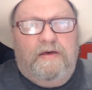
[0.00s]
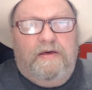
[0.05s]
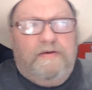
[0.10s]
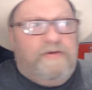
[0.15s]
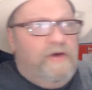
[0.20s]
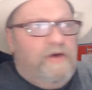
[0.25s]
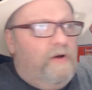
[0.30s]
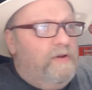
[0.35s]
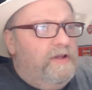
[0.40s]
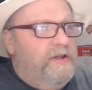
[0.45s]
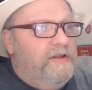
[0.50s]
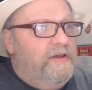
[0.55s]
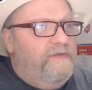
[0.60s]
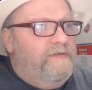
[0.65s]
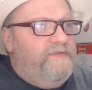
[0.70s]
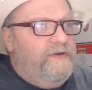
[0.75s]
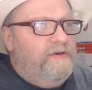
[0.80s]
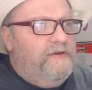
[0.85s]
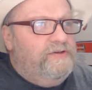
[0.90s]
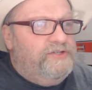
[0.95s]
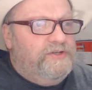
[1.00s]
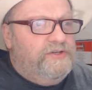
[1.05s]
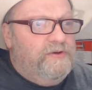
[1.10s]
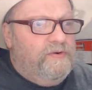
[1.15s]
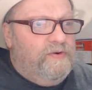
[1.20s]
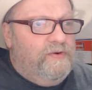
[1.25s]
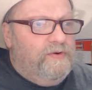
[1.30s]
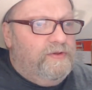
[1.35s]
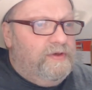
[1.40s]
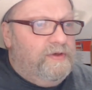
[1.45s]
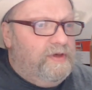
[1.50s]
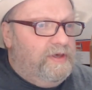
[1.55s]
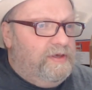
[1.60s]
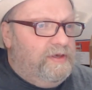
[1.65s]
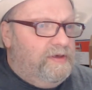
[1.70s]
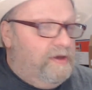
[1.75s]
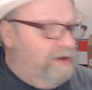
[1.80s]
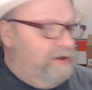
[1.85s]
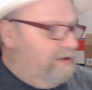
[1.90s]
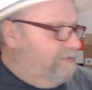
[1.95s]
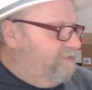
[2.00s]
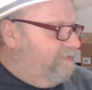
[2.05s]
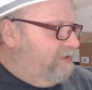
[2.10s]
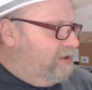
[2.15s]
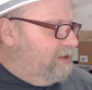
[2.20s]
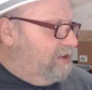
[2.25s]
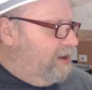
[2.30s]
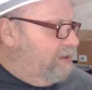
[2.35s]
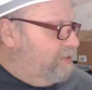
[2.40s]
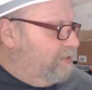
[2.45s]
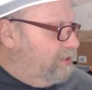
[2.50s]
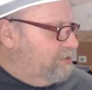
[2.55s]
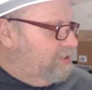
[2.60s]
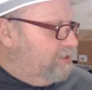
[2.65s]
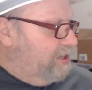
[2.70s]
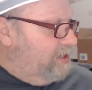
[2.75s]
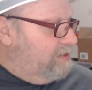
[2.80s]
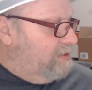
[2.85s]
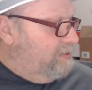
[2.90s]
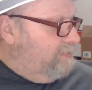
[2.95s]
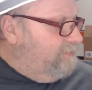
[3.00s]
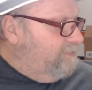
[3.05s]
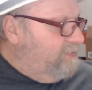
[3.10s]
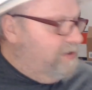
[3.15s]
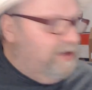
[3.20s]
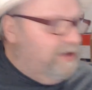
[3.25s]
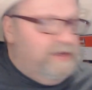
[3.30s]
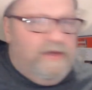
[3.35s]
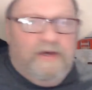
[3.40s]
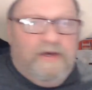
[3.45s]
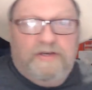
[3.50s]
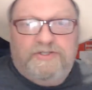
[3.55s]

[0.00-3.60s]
Colin, if you saw the video I did of the